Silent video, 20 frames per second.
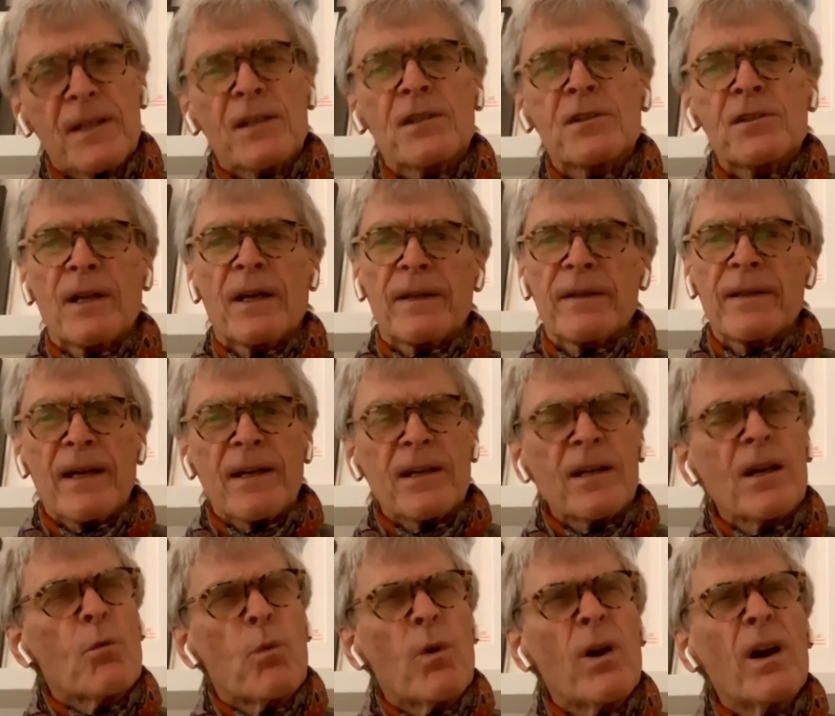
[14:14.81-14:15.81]
things like that
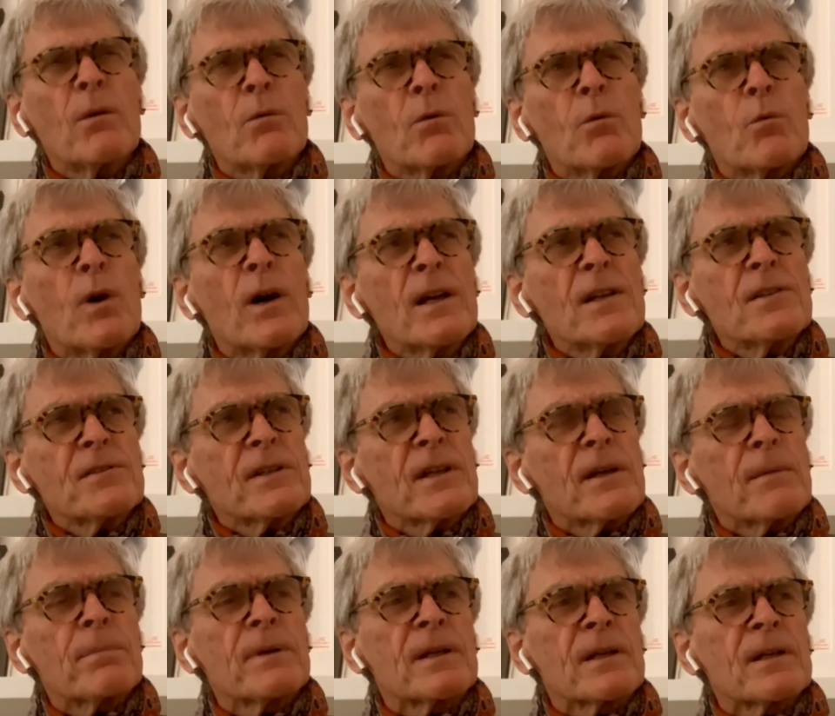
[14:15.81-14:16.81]
and go, why is
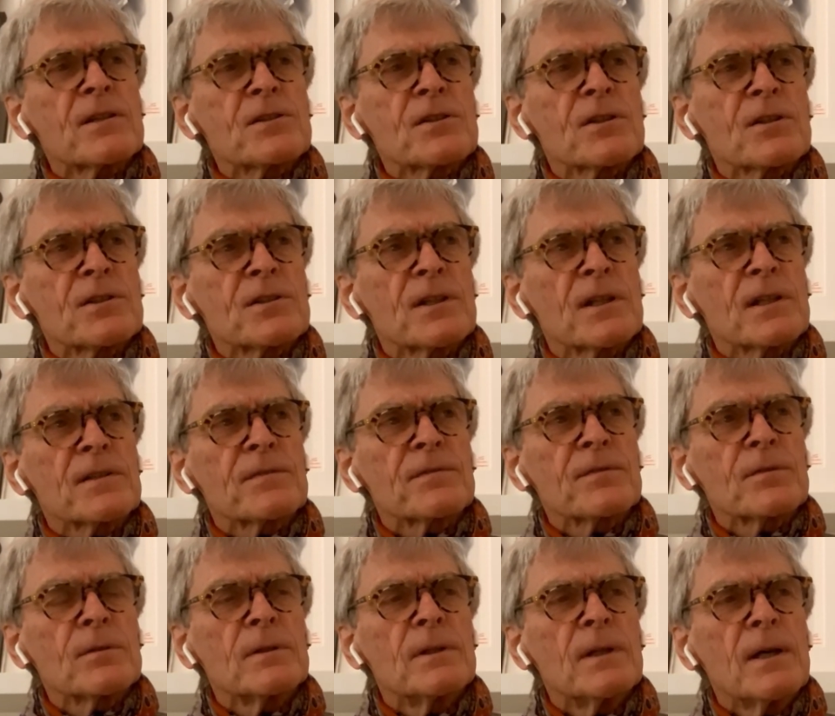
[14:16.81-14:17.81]
that being
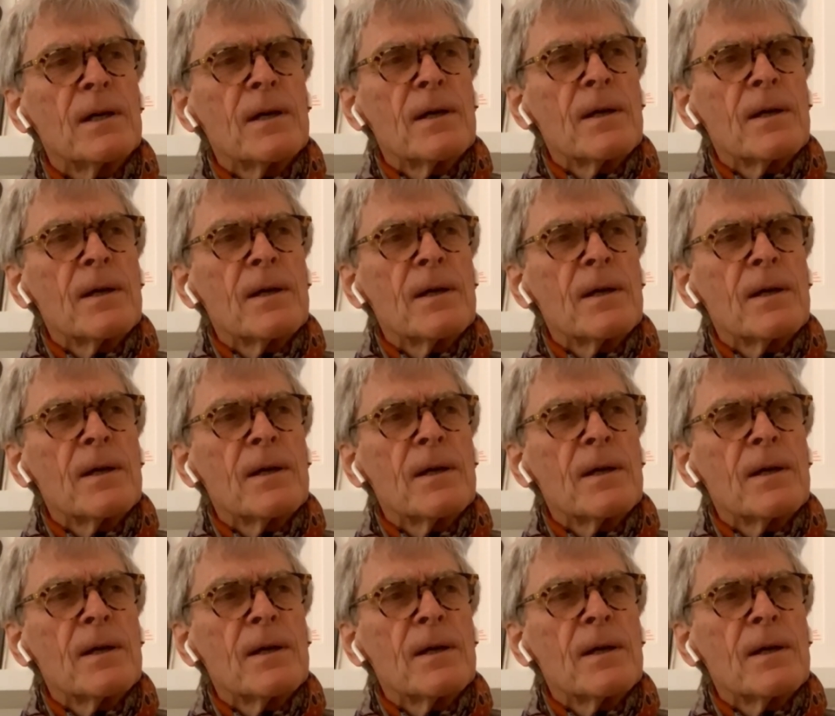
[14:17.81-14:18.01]
successful?